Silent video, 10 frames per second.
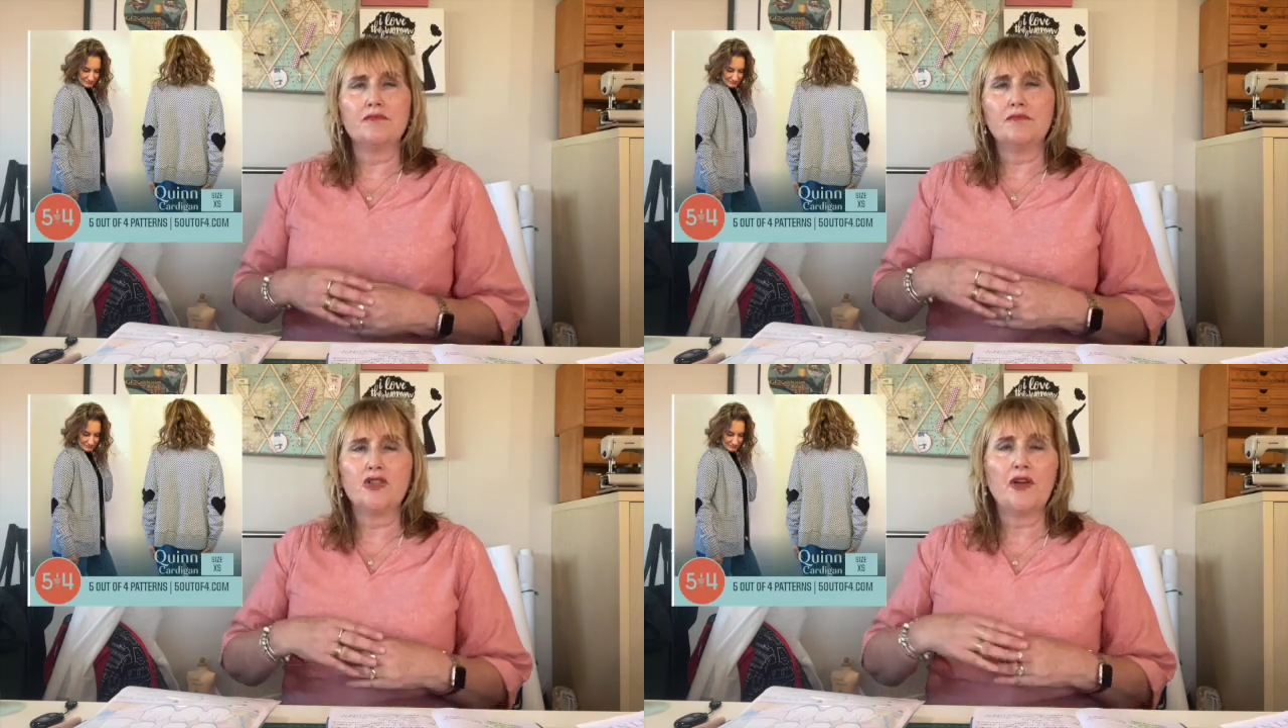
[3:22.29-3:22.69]

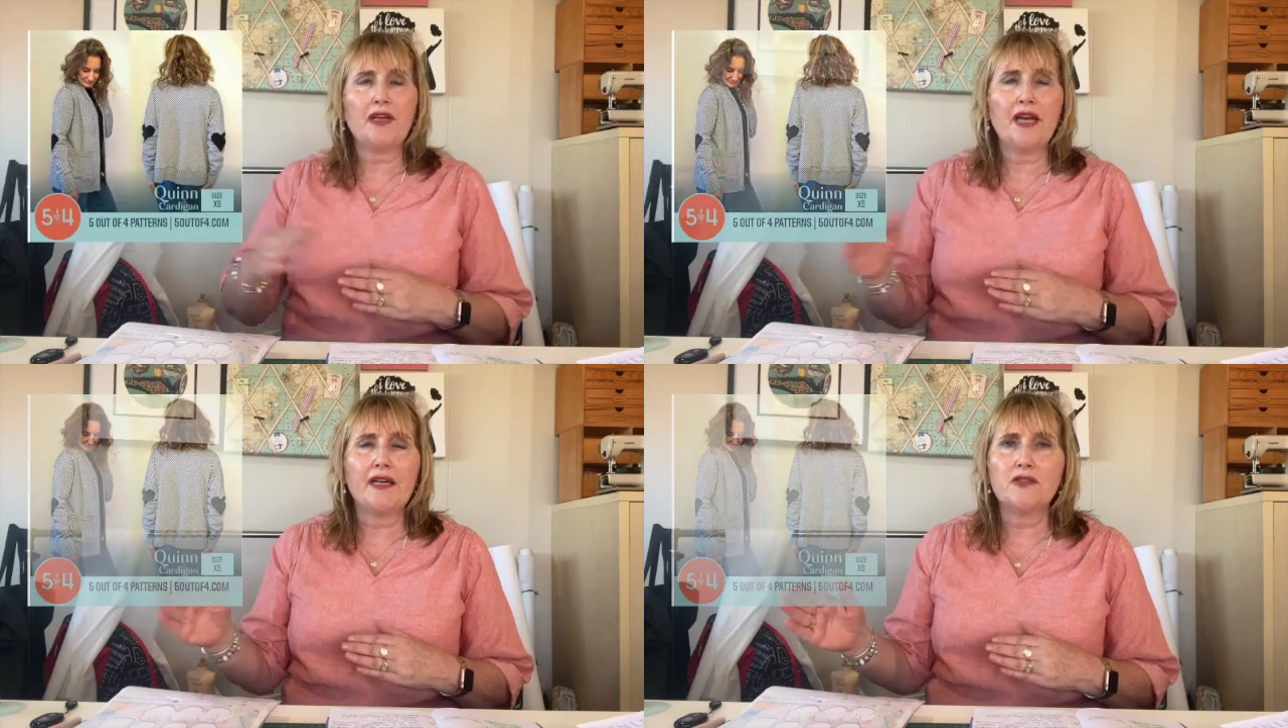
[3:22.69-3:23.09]

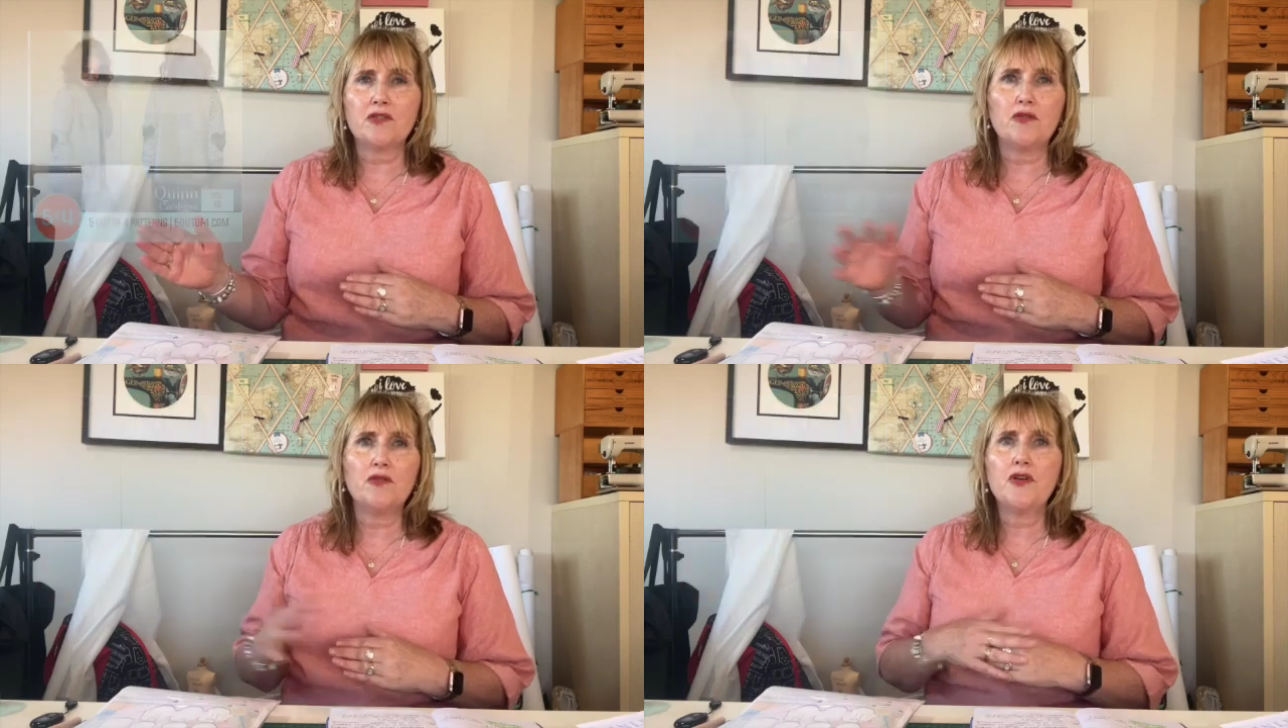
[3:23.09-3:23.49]
showcased
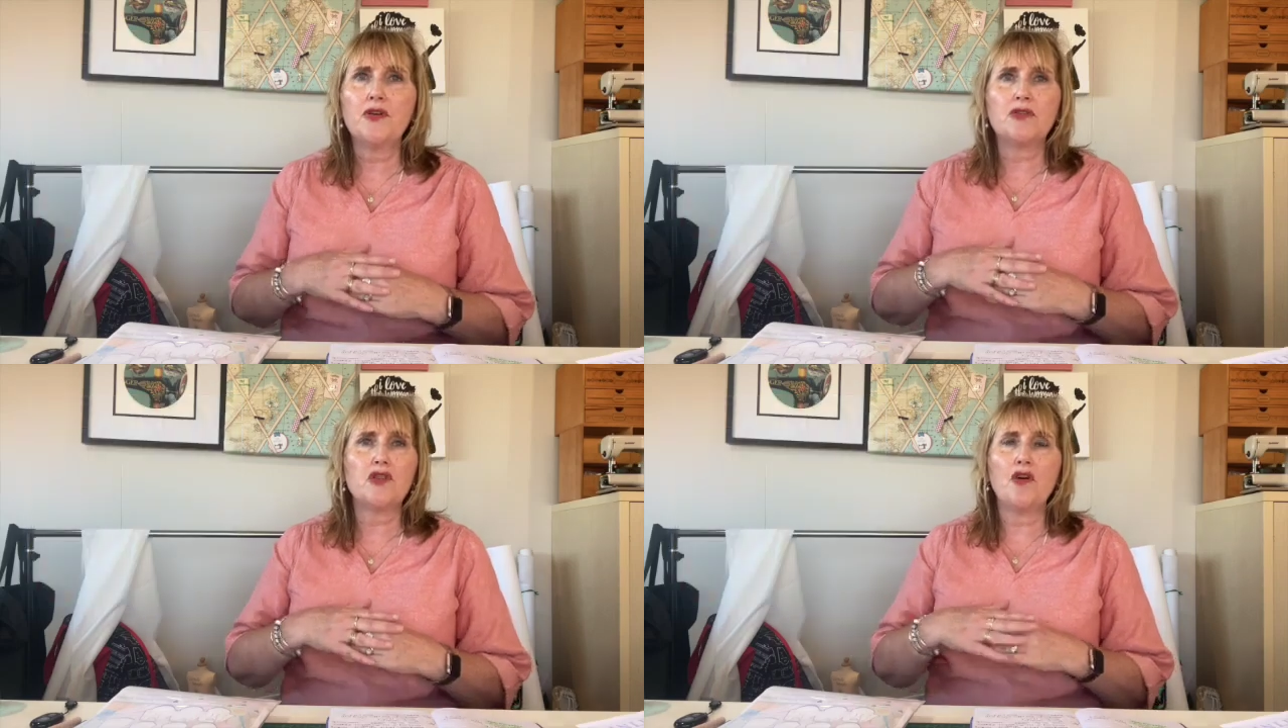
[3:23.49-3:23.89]
all
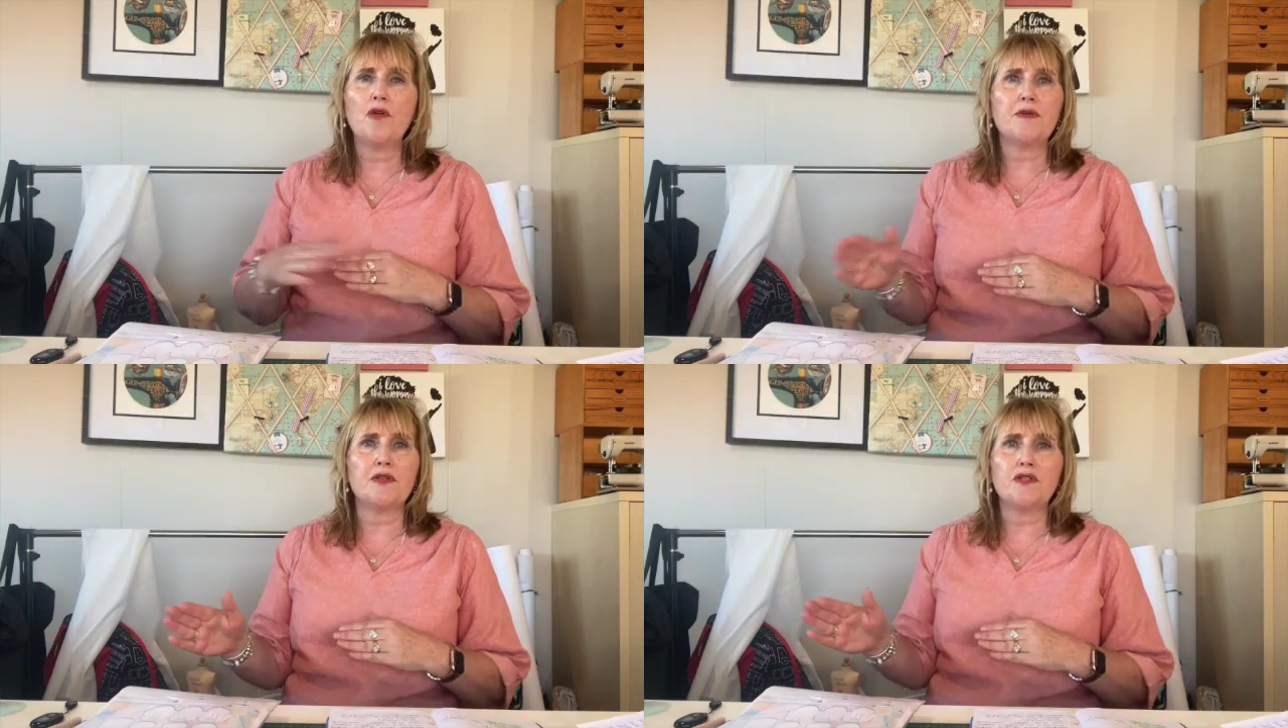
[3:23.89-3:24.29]
her
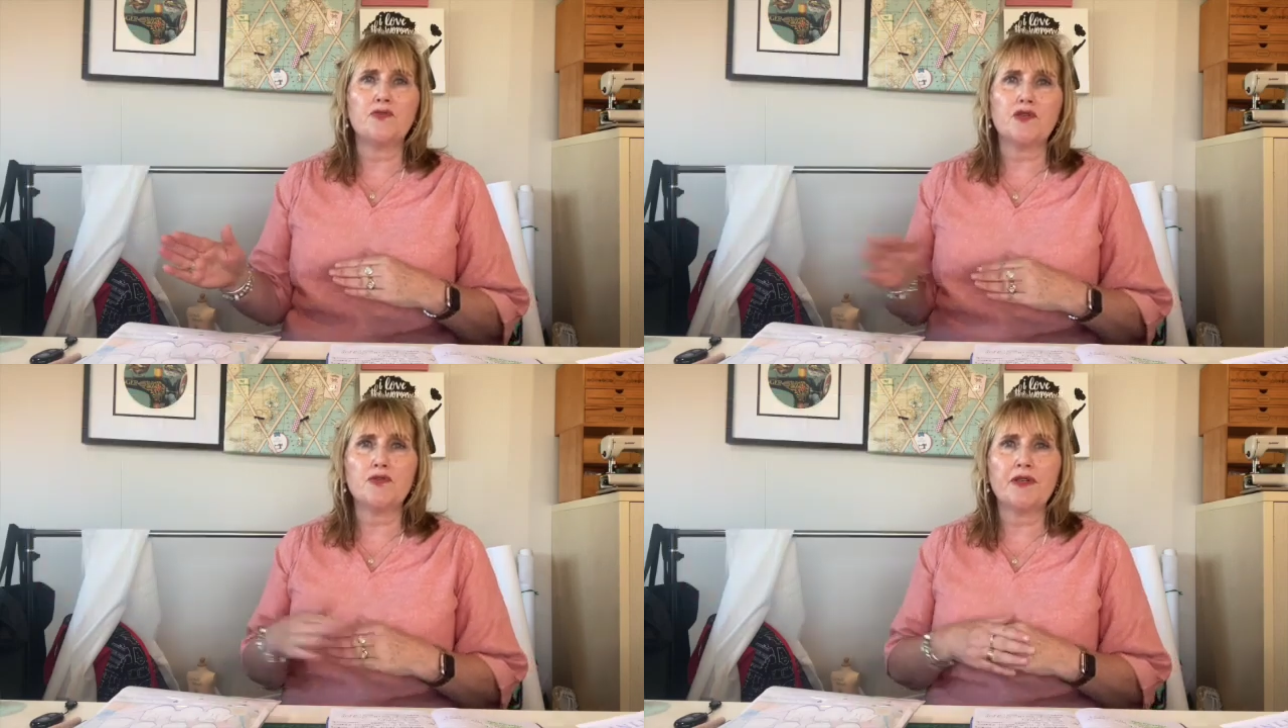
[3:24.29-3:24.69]
toppers
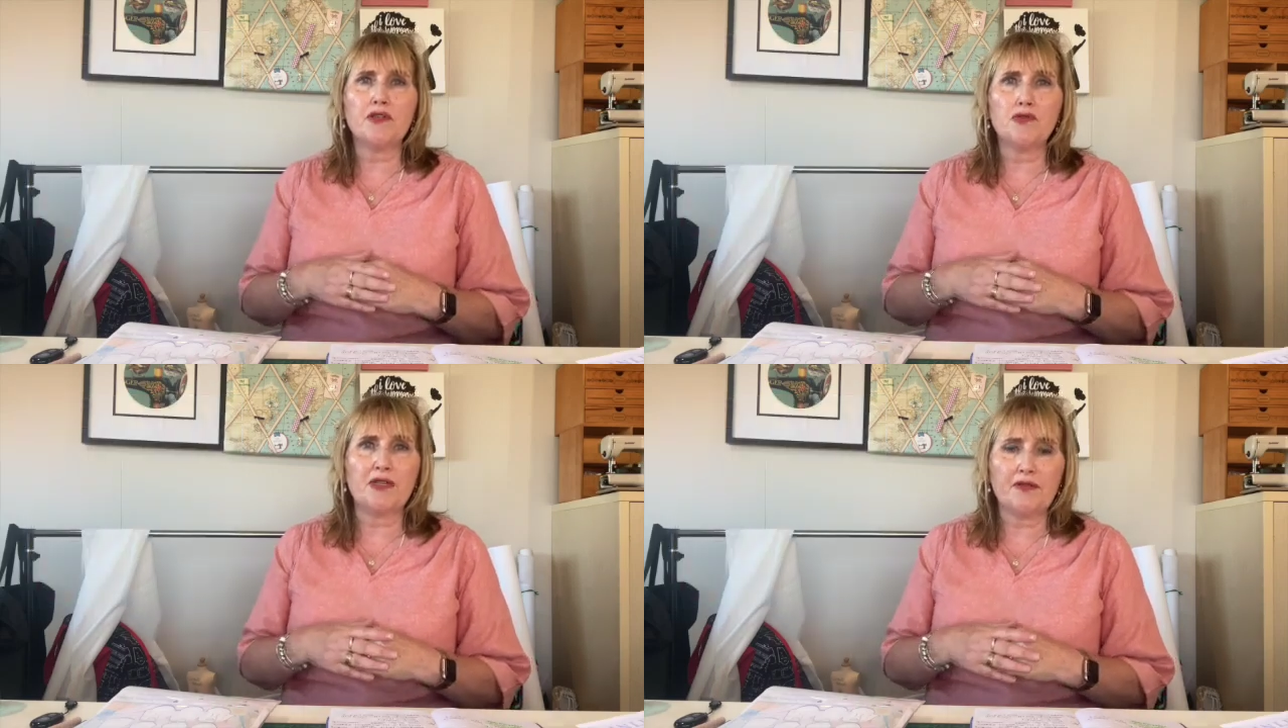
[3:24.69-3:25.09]
for
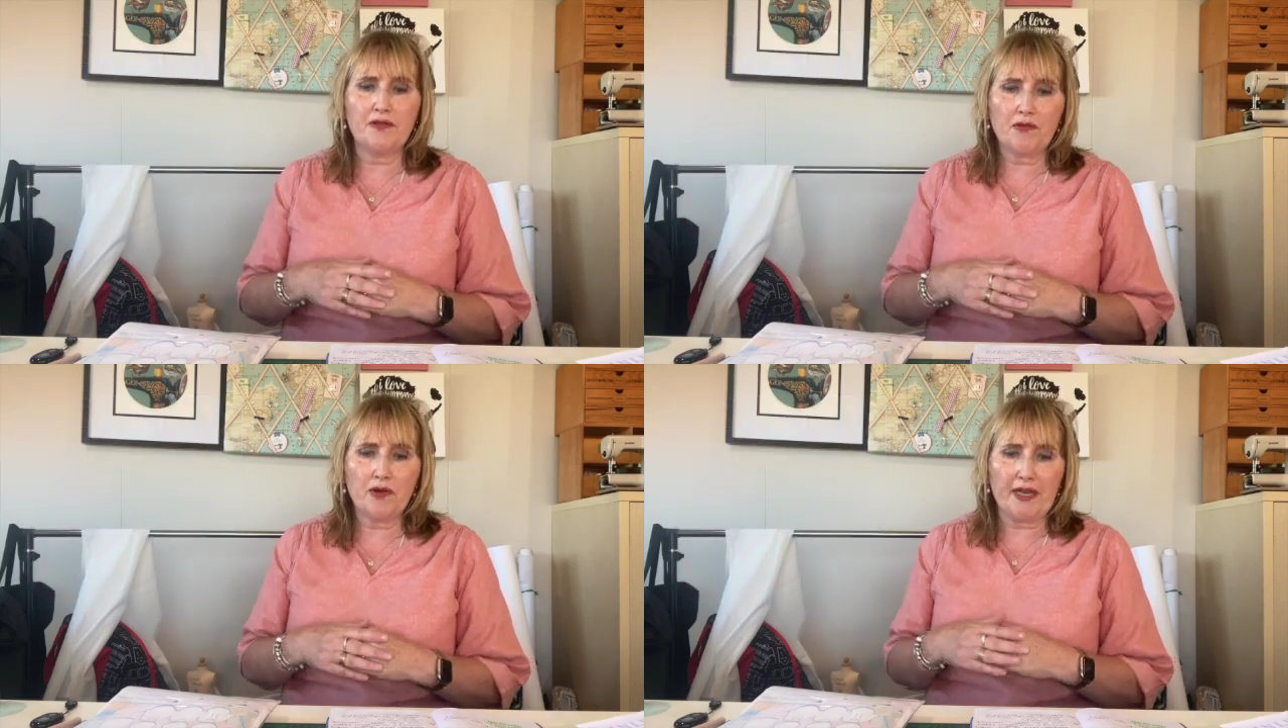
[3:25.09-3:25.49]

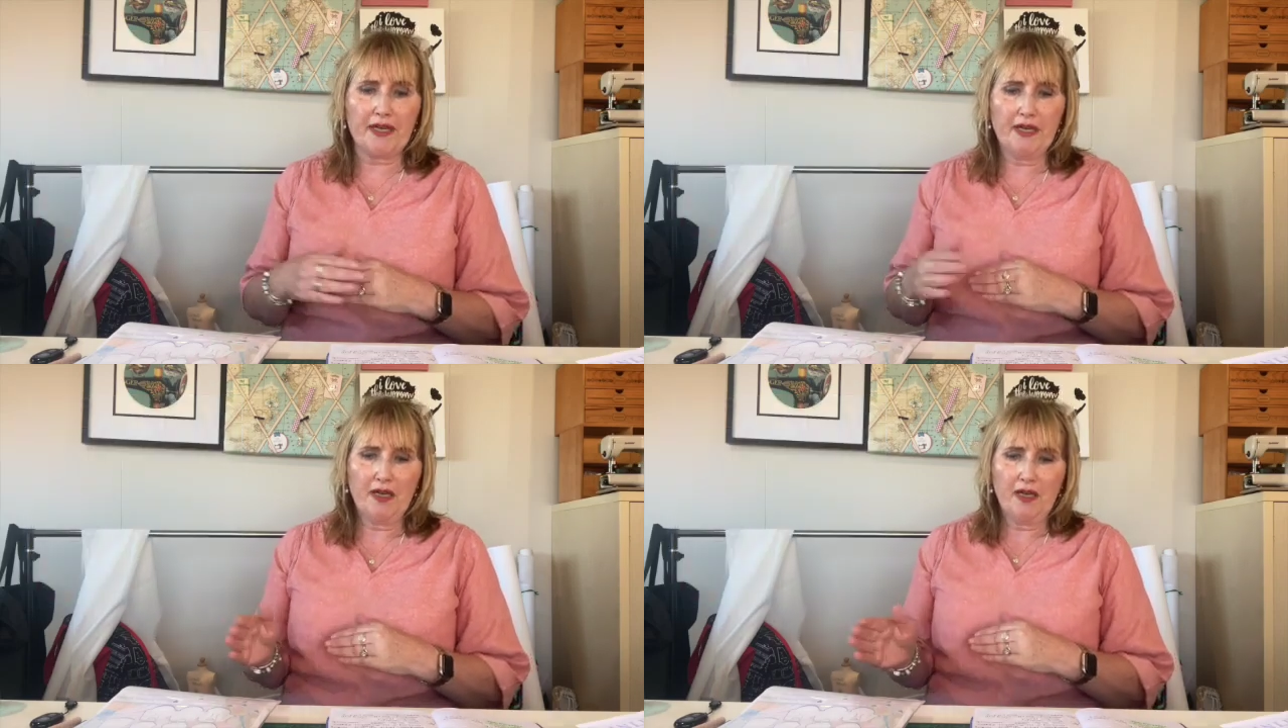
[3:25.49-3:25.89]
2023.